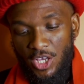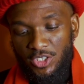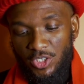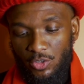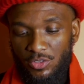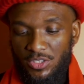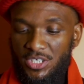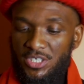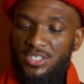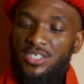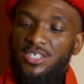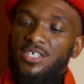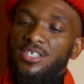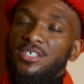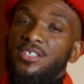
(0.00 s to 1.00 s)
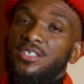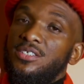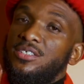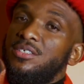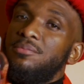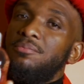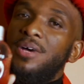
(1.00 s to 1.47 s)
So this
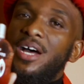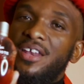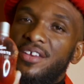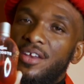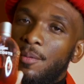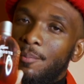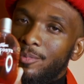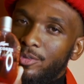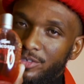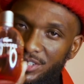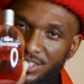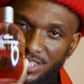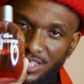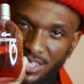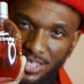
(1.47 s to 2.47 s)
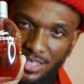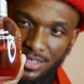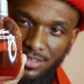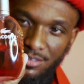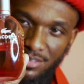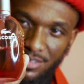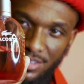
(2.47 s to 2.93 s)
is my number 10.
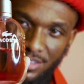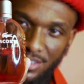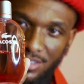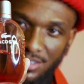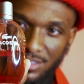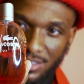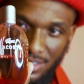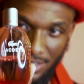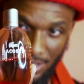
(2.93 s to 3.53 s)
You see it? Look